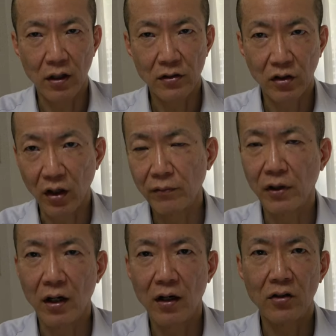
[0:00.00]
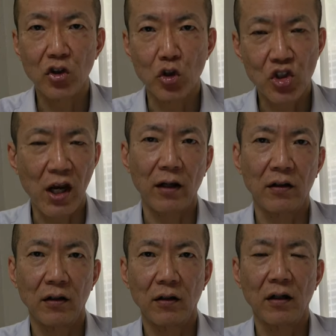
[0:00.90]
scrivener to check
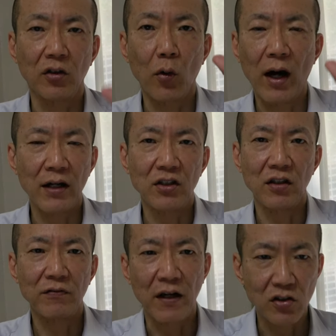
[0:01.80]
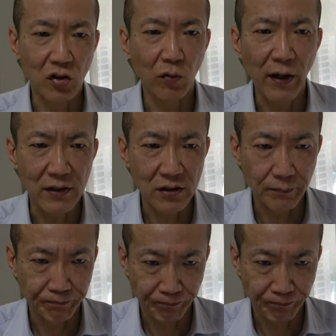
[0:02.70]
your ID face to face.